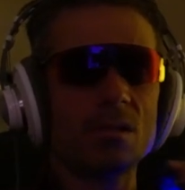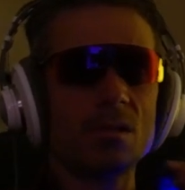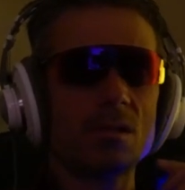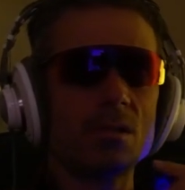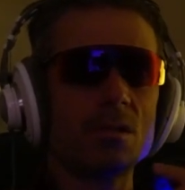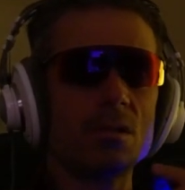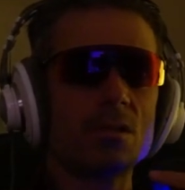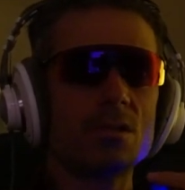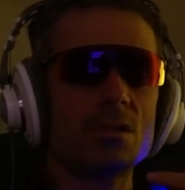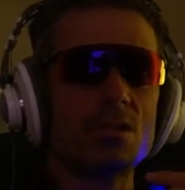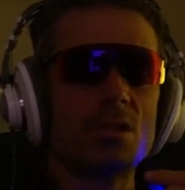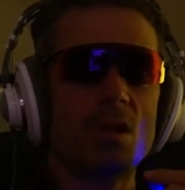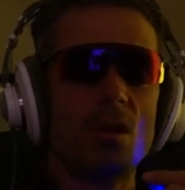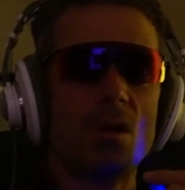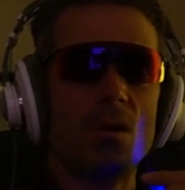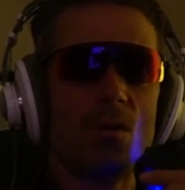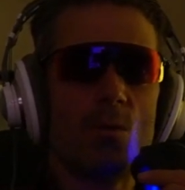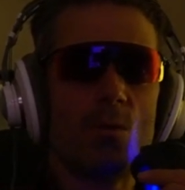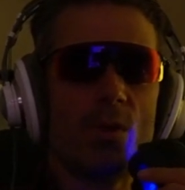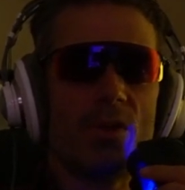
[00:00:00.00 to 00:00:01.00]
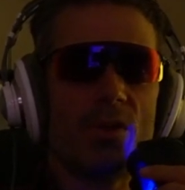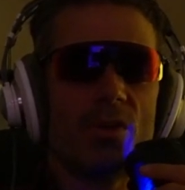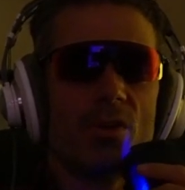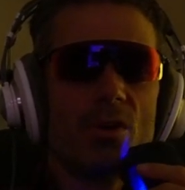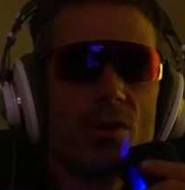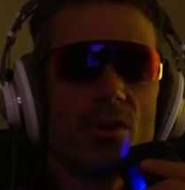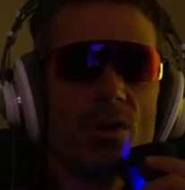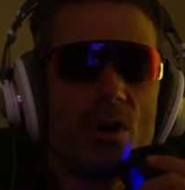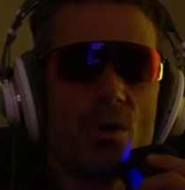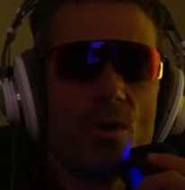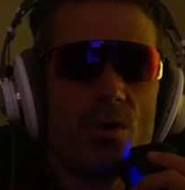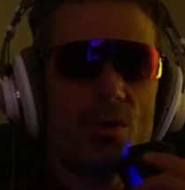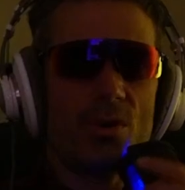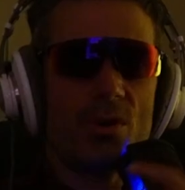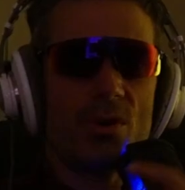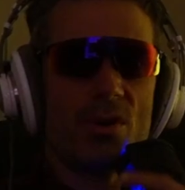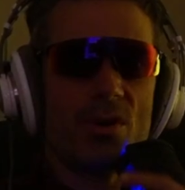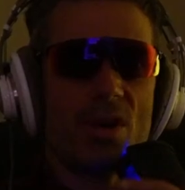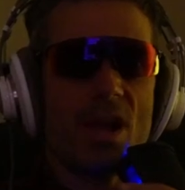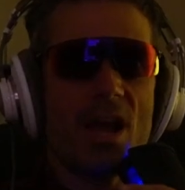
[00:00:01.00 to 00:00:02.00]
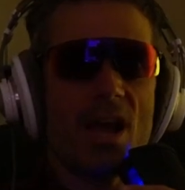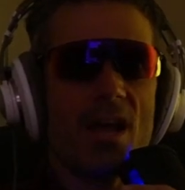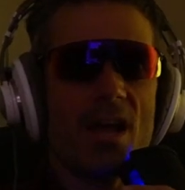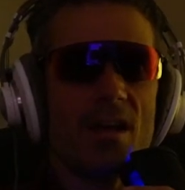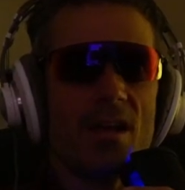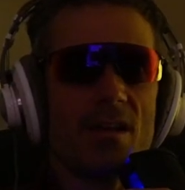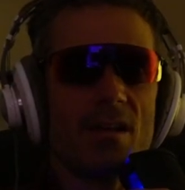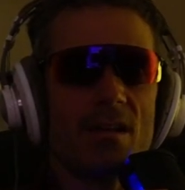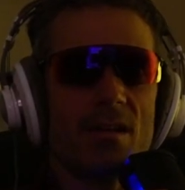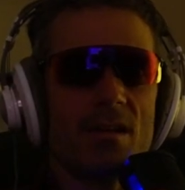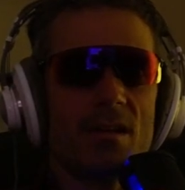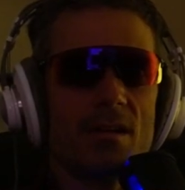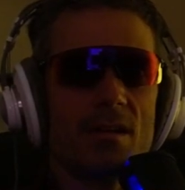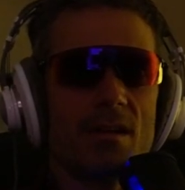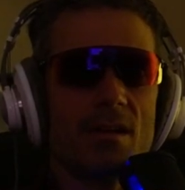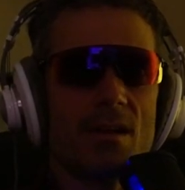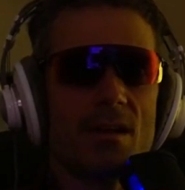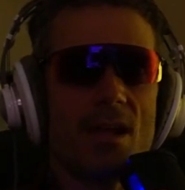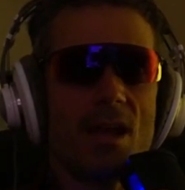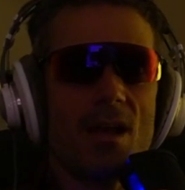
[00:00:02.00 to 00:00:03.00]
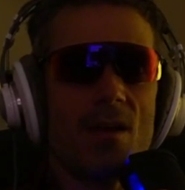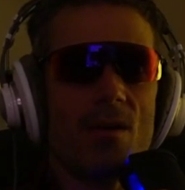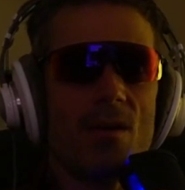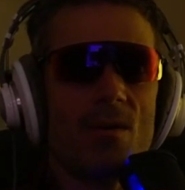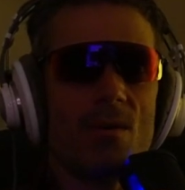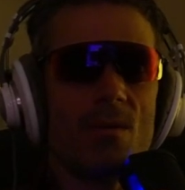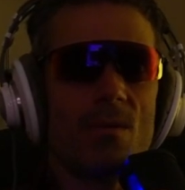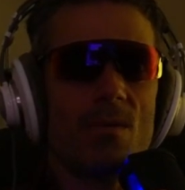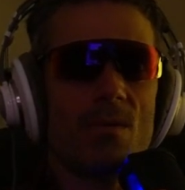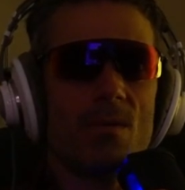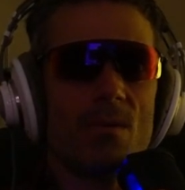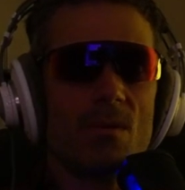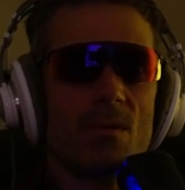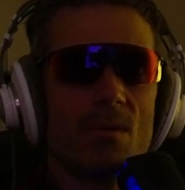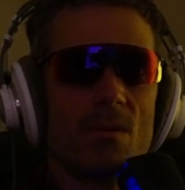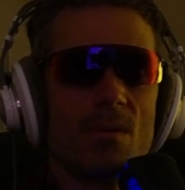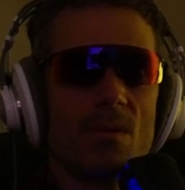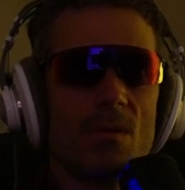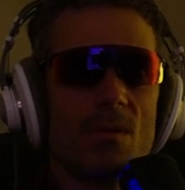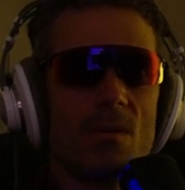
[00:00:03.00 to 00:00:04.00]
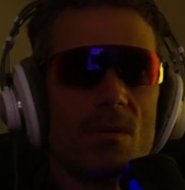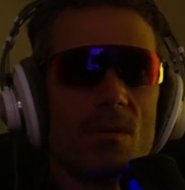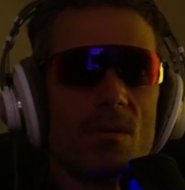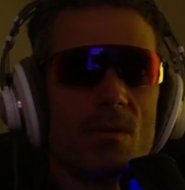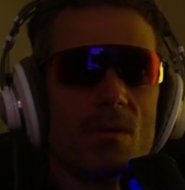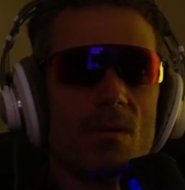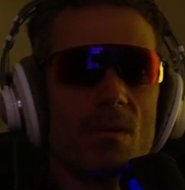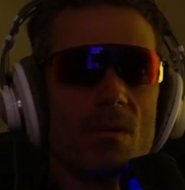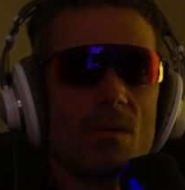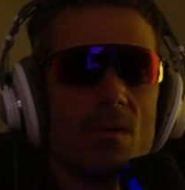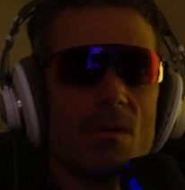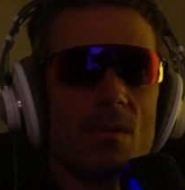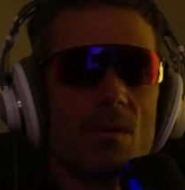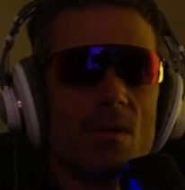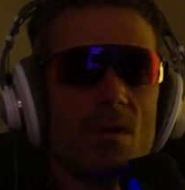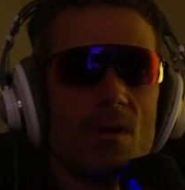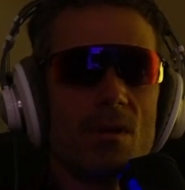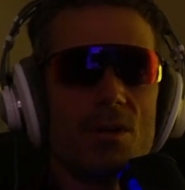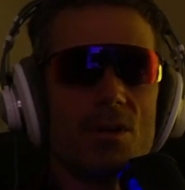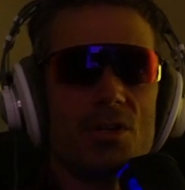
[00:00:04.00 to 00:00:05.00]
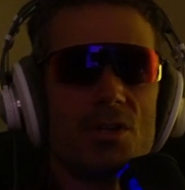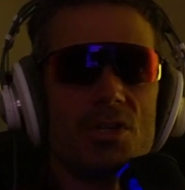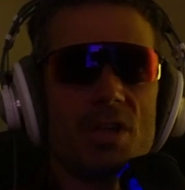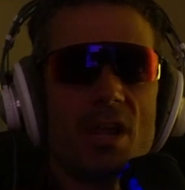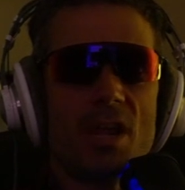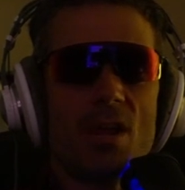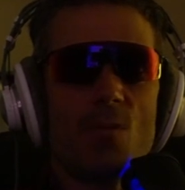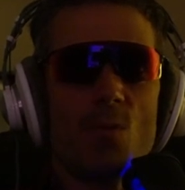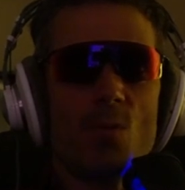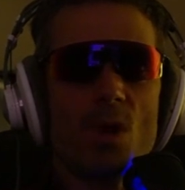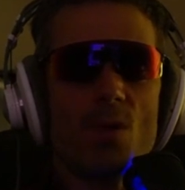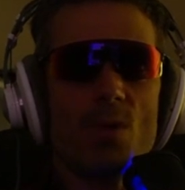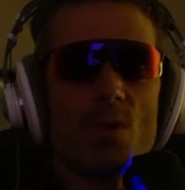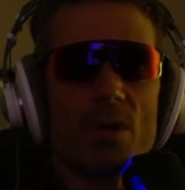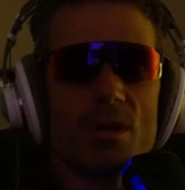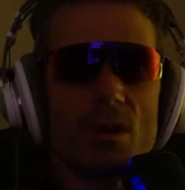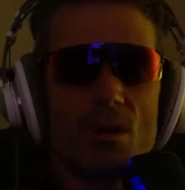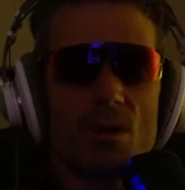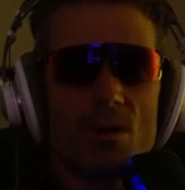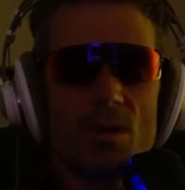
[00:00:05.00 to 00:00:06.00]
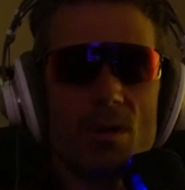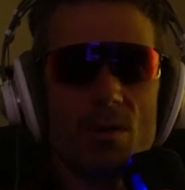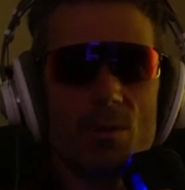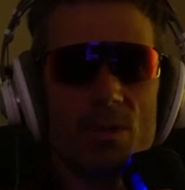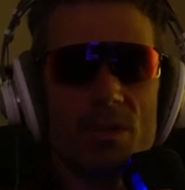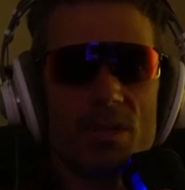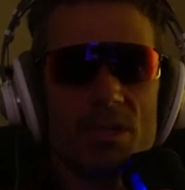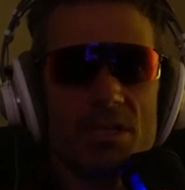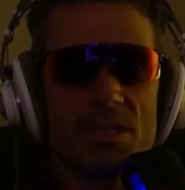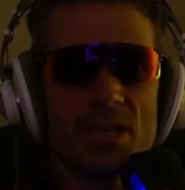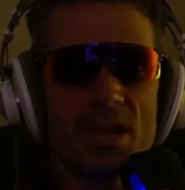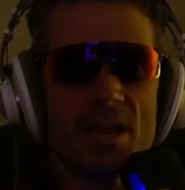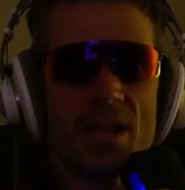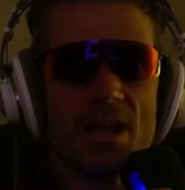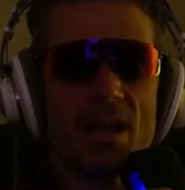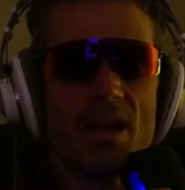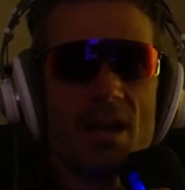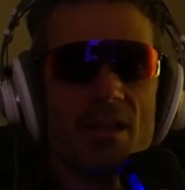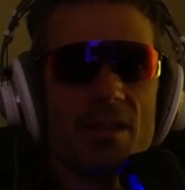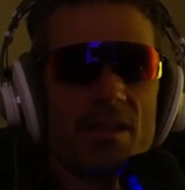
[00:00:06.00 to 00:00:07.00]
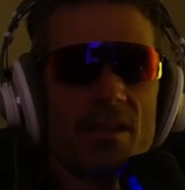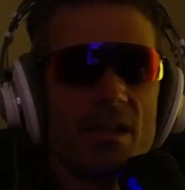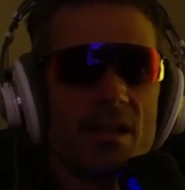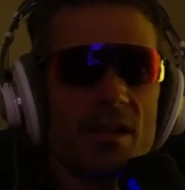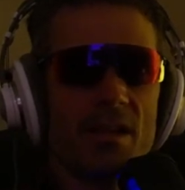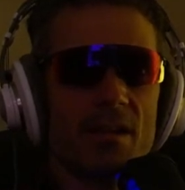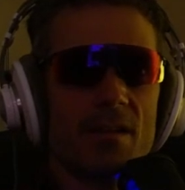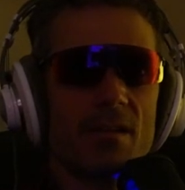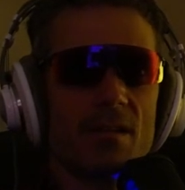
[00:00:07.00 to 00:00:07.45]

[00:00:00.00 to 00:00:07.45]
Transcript: So whether you're a coder or not, now understand where we're going with this AI thing.